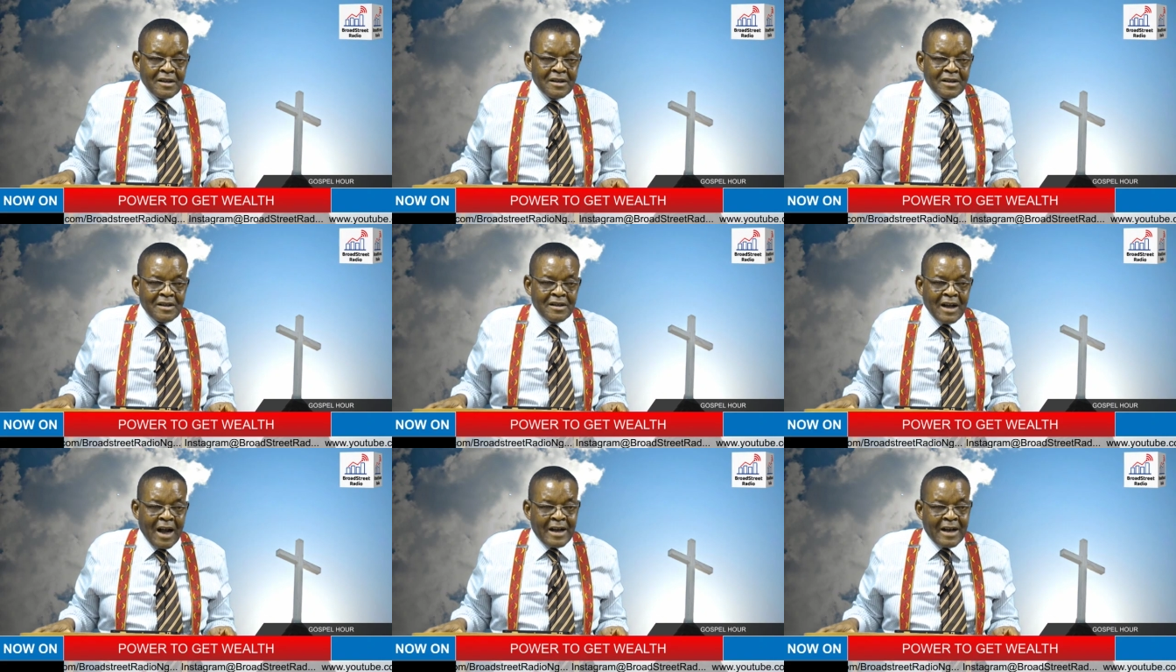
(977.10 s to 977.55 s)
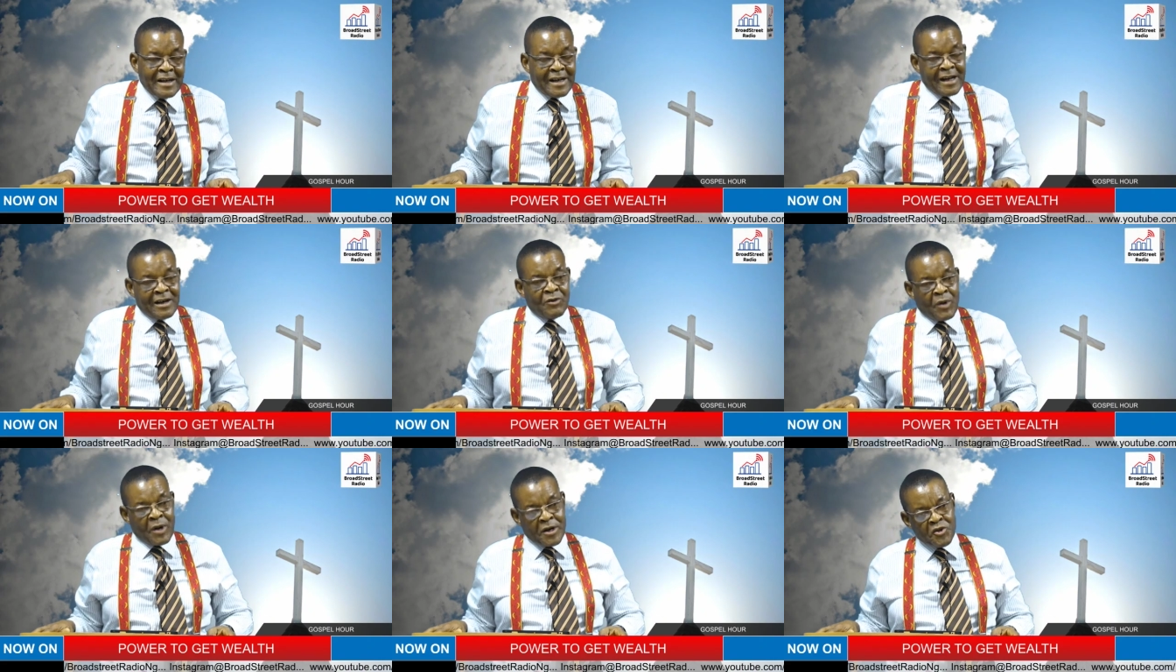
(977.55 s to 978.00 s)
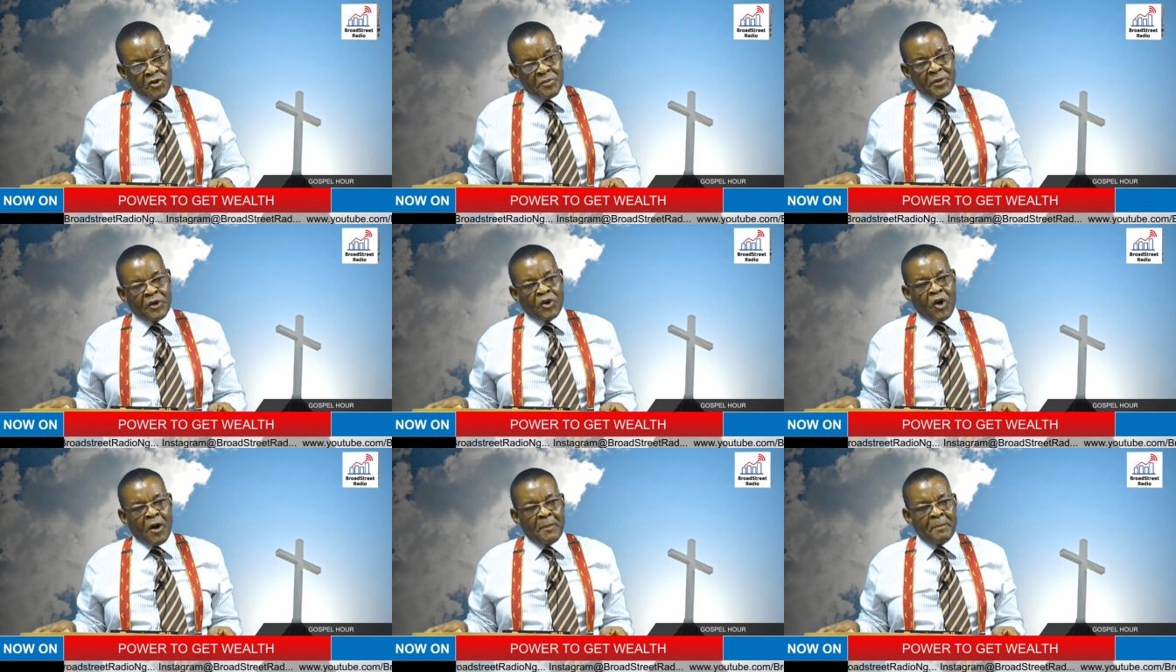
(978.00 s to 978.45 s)
And then when you
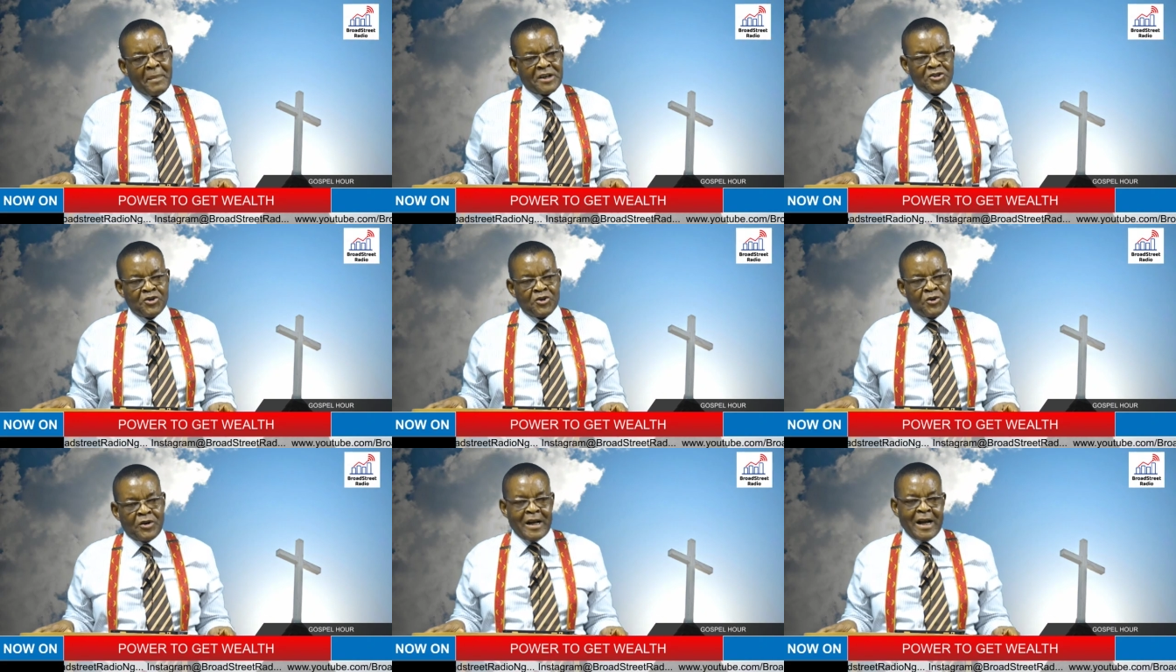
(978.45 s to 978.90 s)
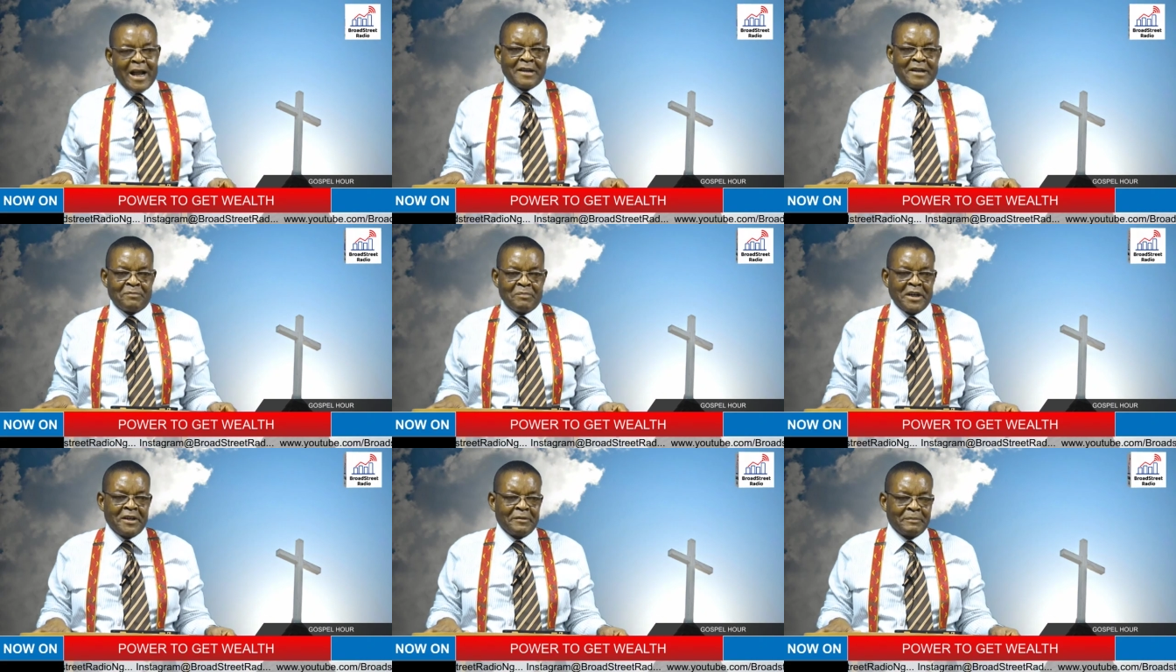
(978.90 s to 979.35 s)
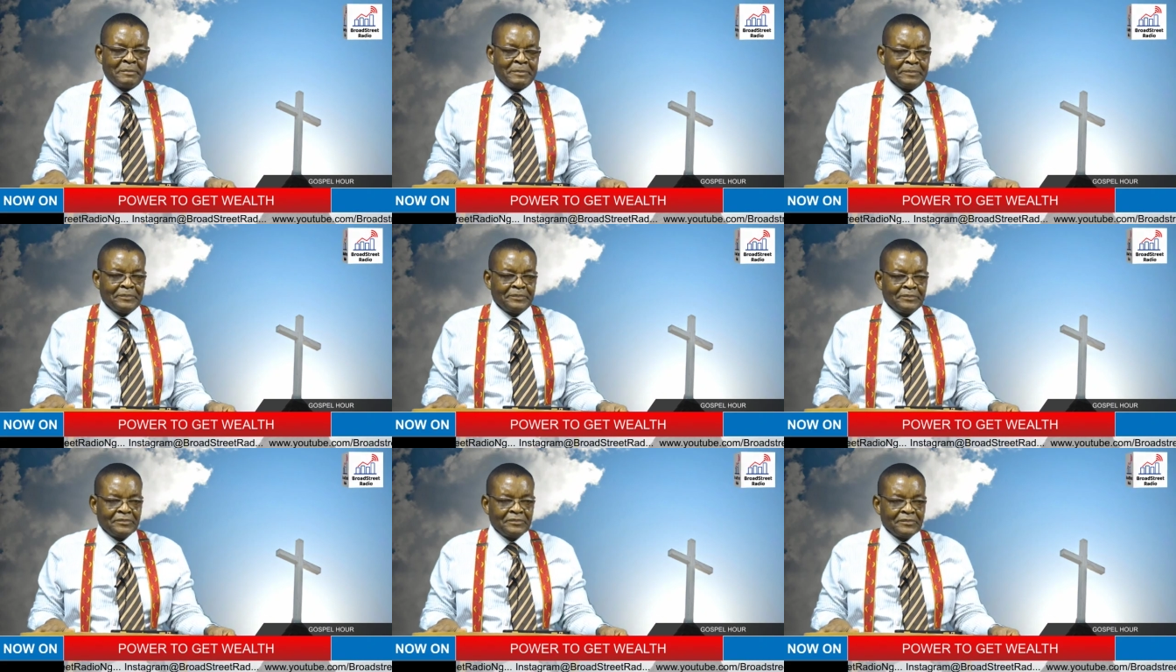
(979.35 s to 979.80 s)
become matured like me,
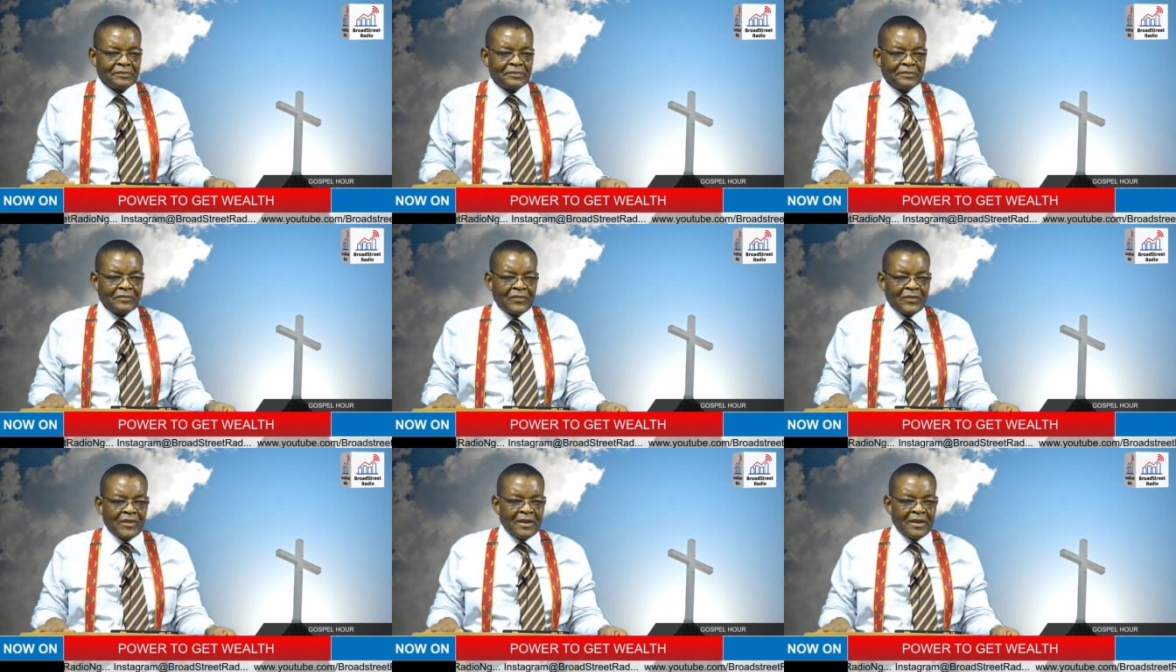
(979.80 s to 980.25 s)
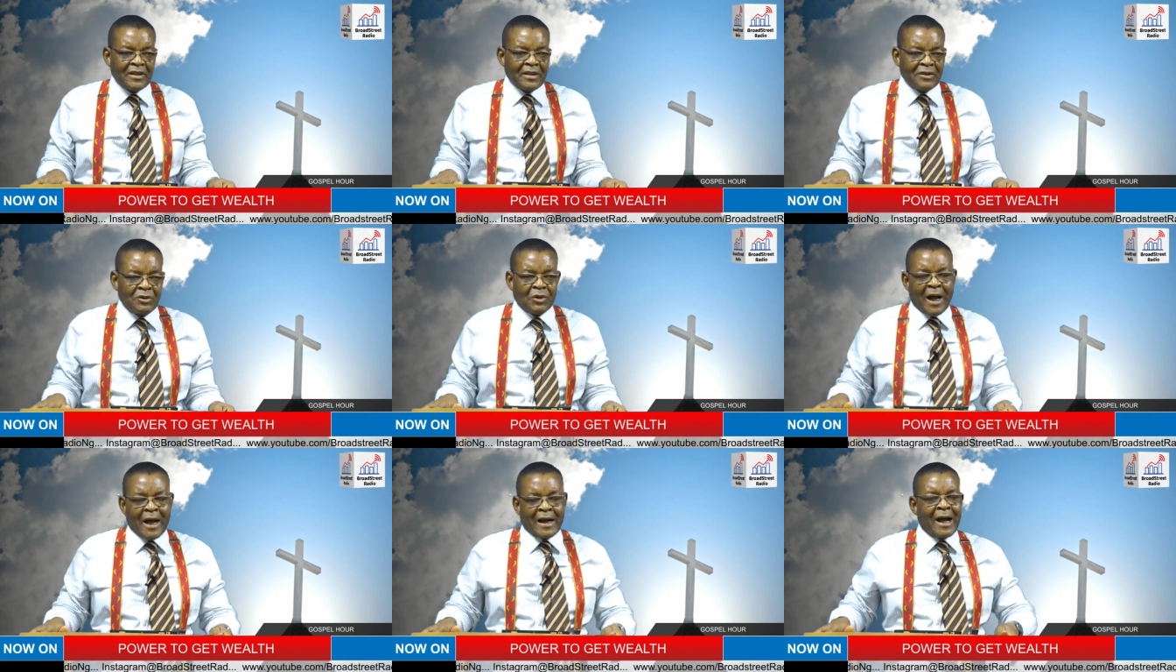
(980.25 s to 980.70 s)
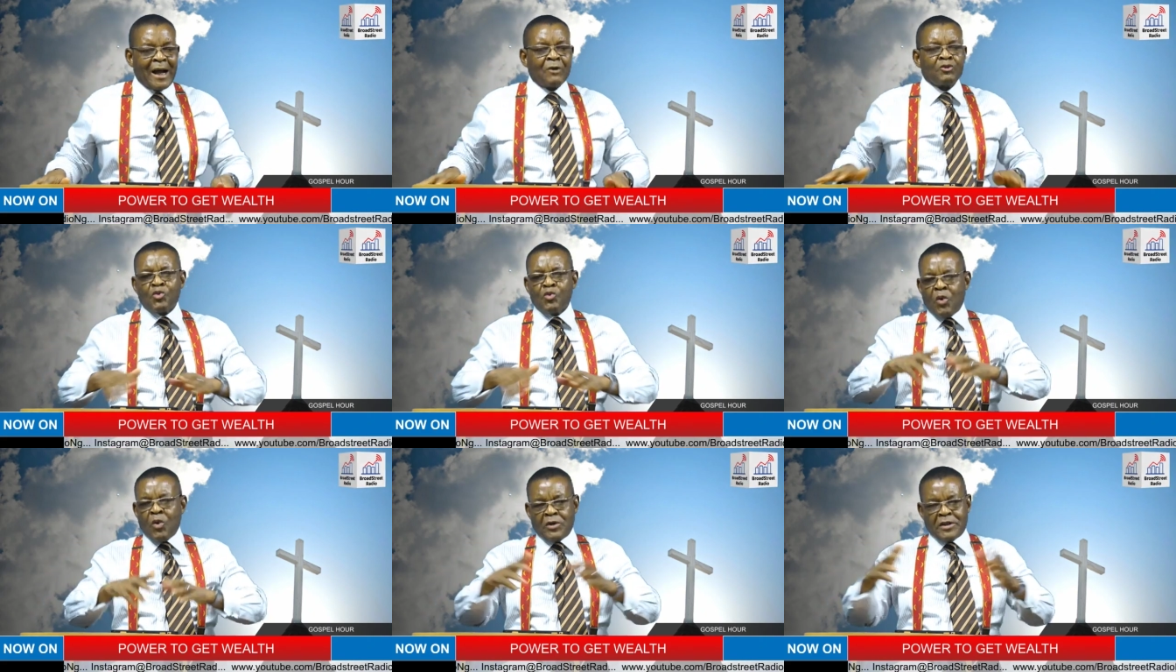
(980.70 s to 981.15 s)
you can now
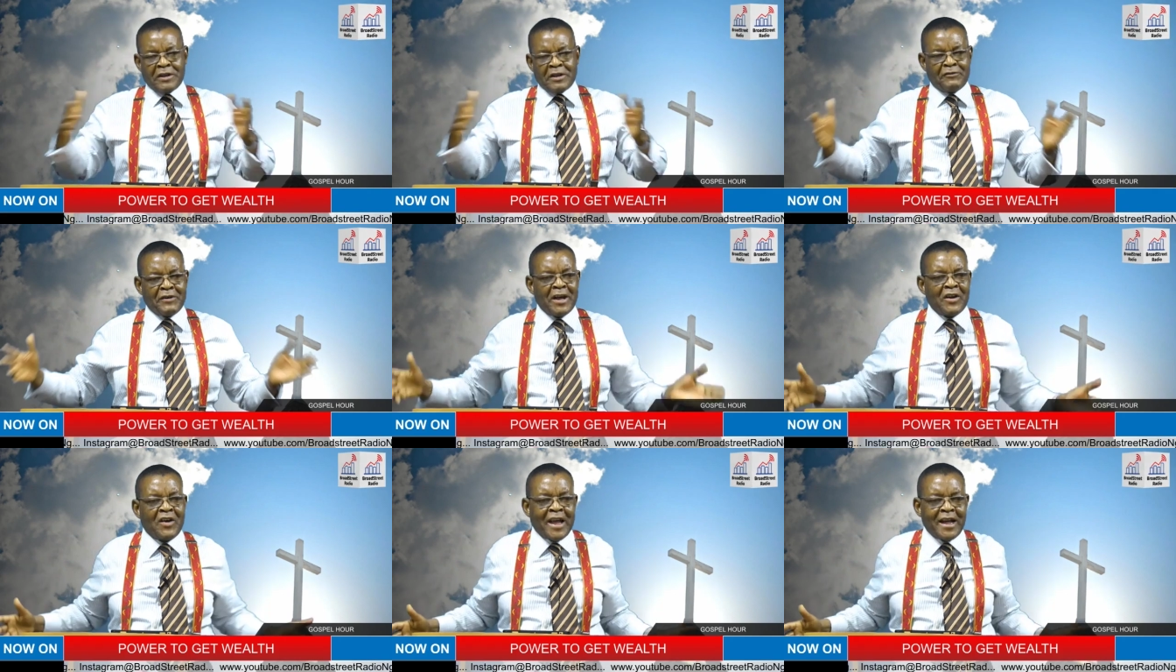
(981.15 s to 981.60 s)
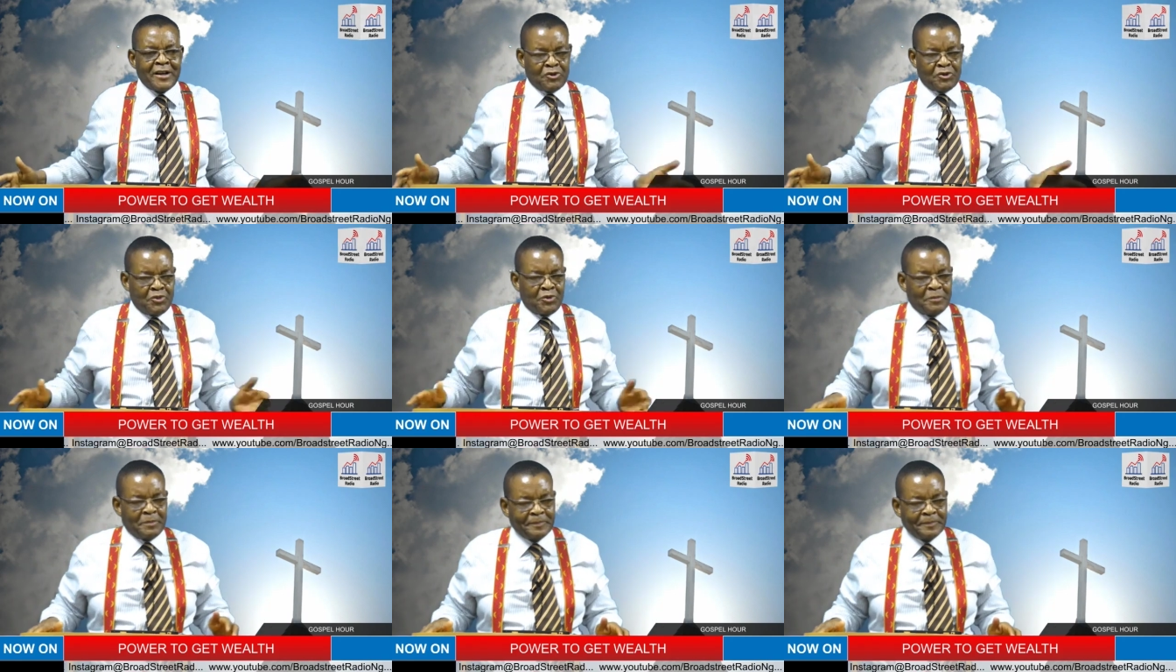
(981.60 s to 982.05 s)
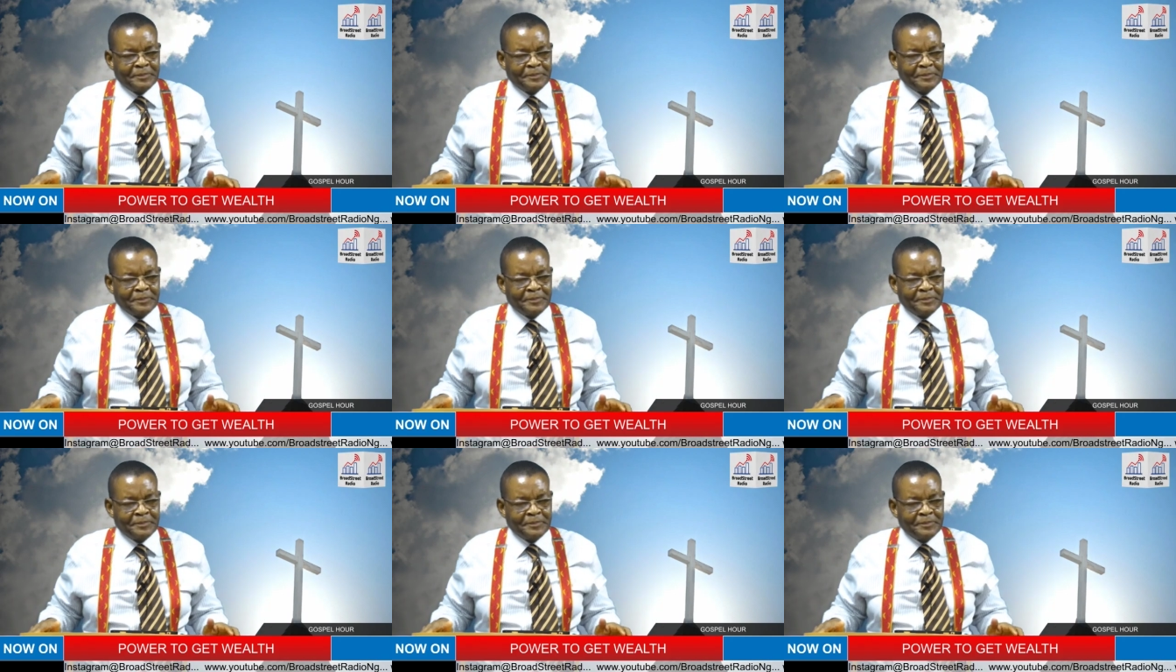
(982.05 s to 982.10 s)
do whatever you like to do.